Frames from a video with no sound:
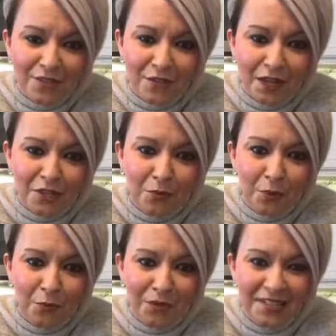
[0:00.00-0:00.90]

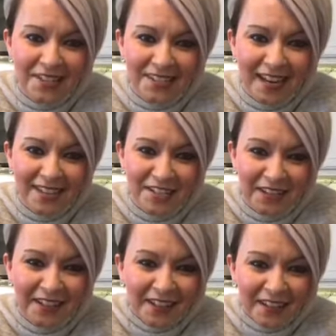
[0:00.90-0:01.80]
vegetable
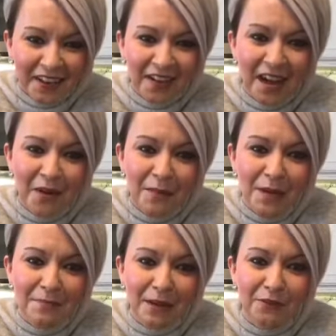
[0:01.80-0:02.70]
presentation on how I
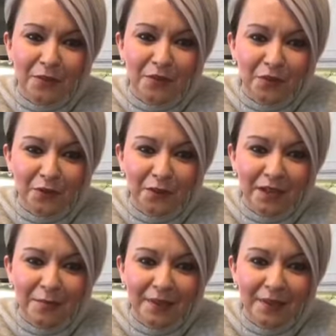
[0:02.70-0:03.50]
make my food for the week,